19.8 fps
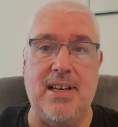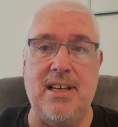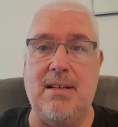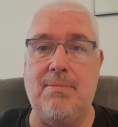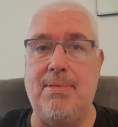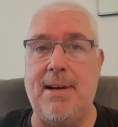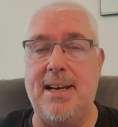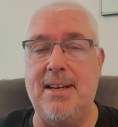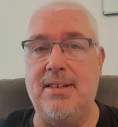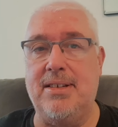
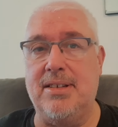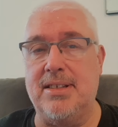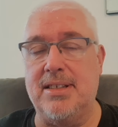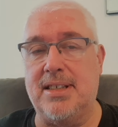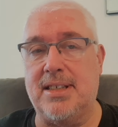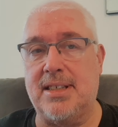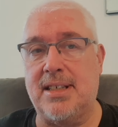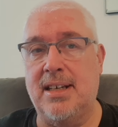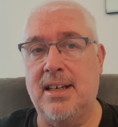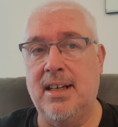
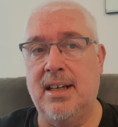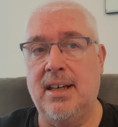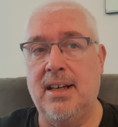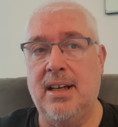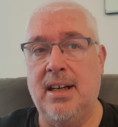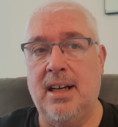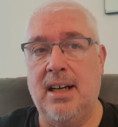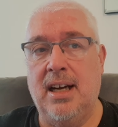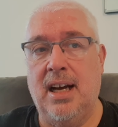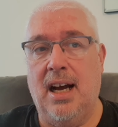independence.
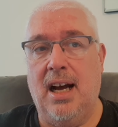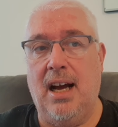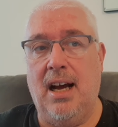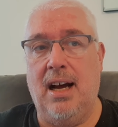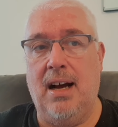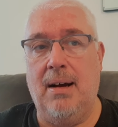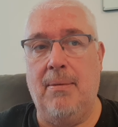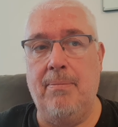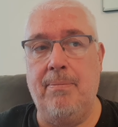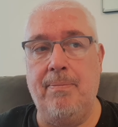
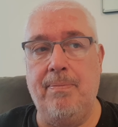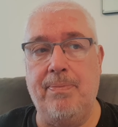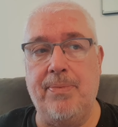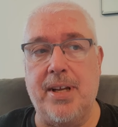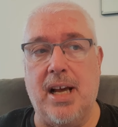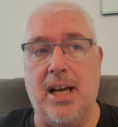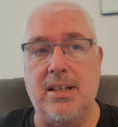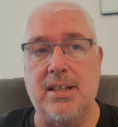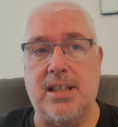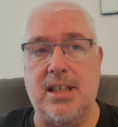And
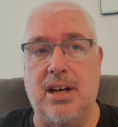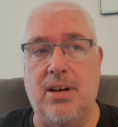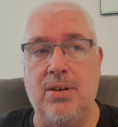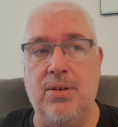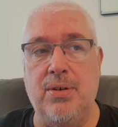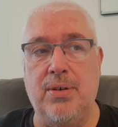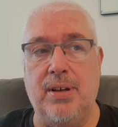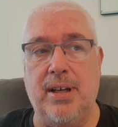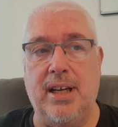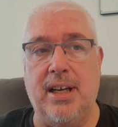
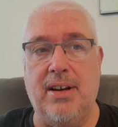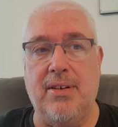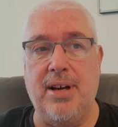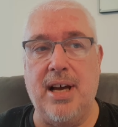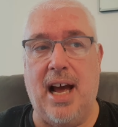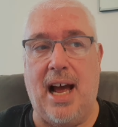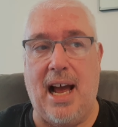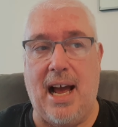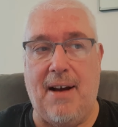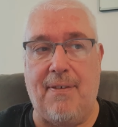so, you know,
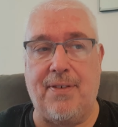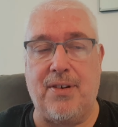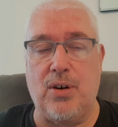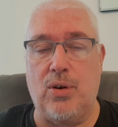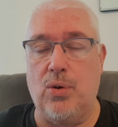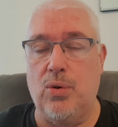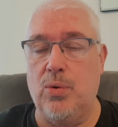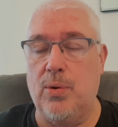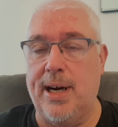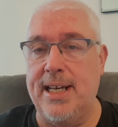you have to
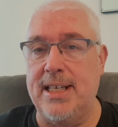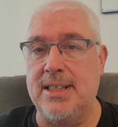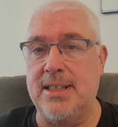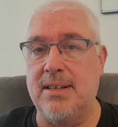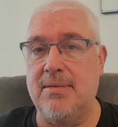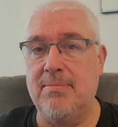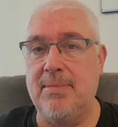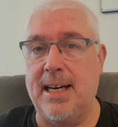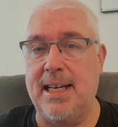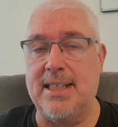
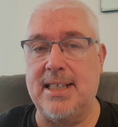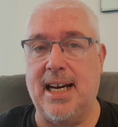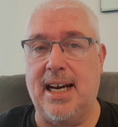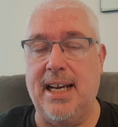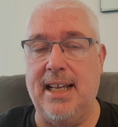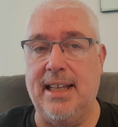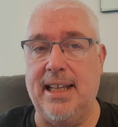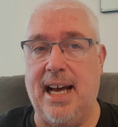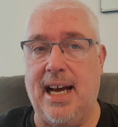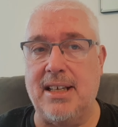always
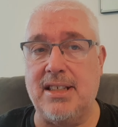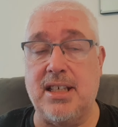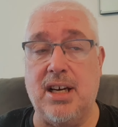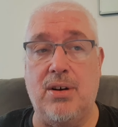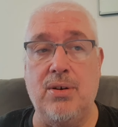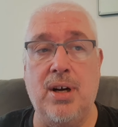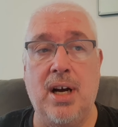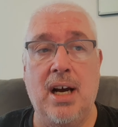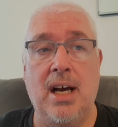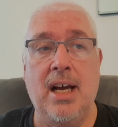maintain that.
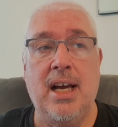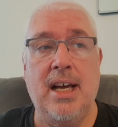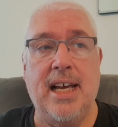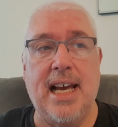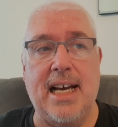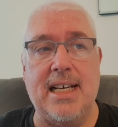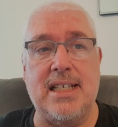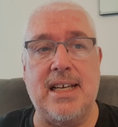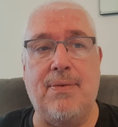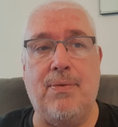So,
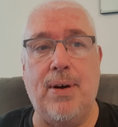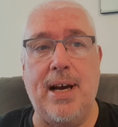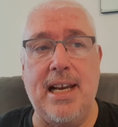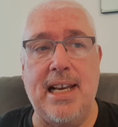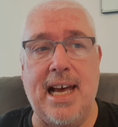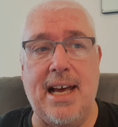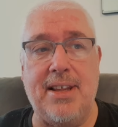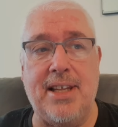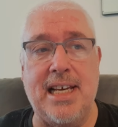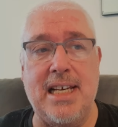yes, if
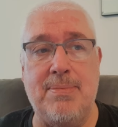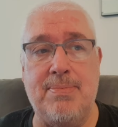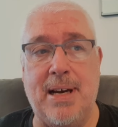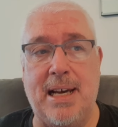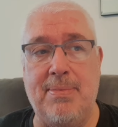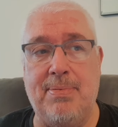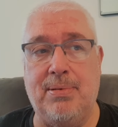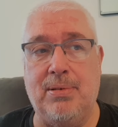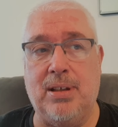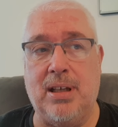we let these
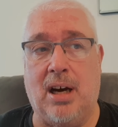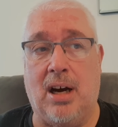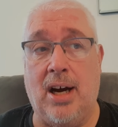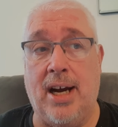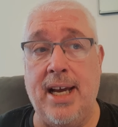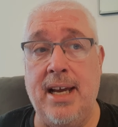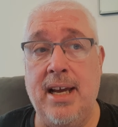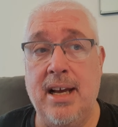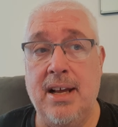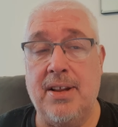people
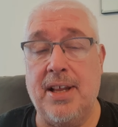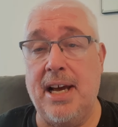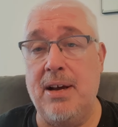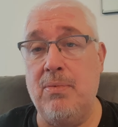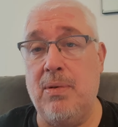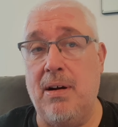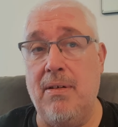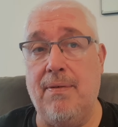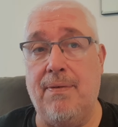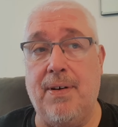die, they
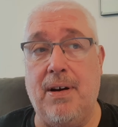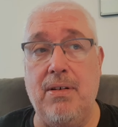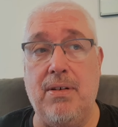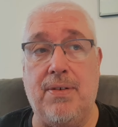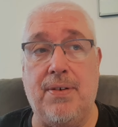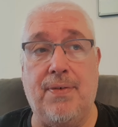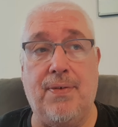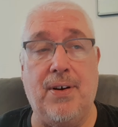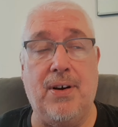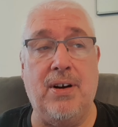won't
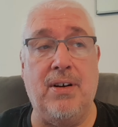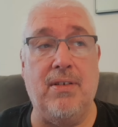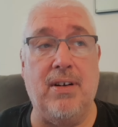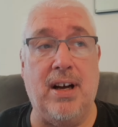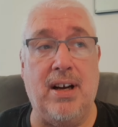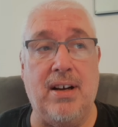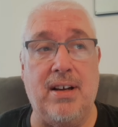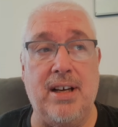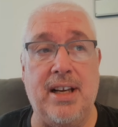vote for